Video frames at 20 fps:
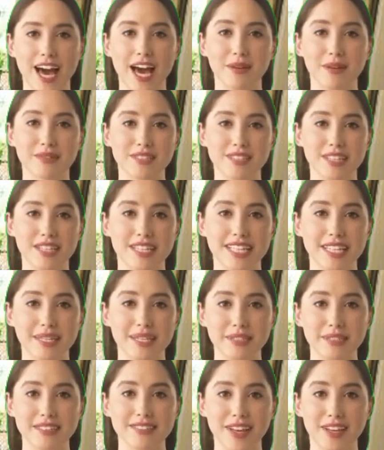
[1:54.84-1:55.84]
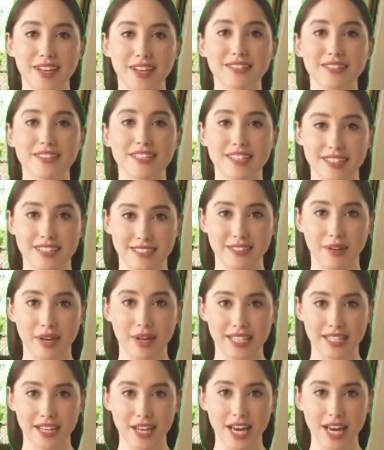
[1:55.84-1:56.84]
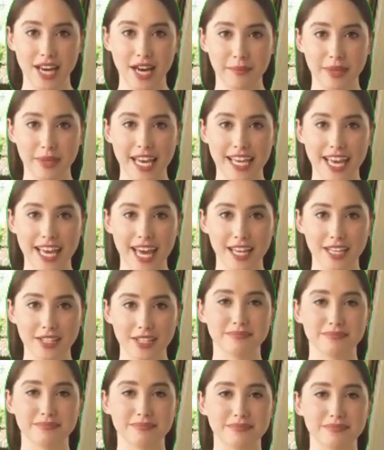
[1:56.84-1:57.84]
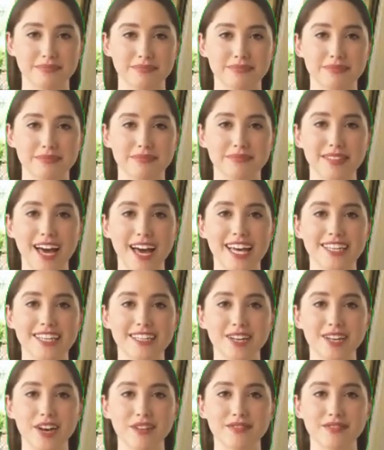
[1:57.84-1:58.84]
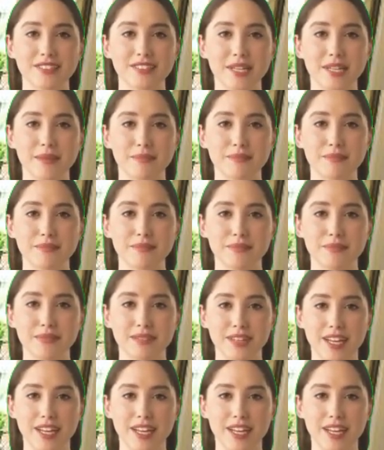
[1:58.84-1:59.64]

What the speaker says: at the time of retiring. Stay at Plaza Inn. We stayed at Plaza Inn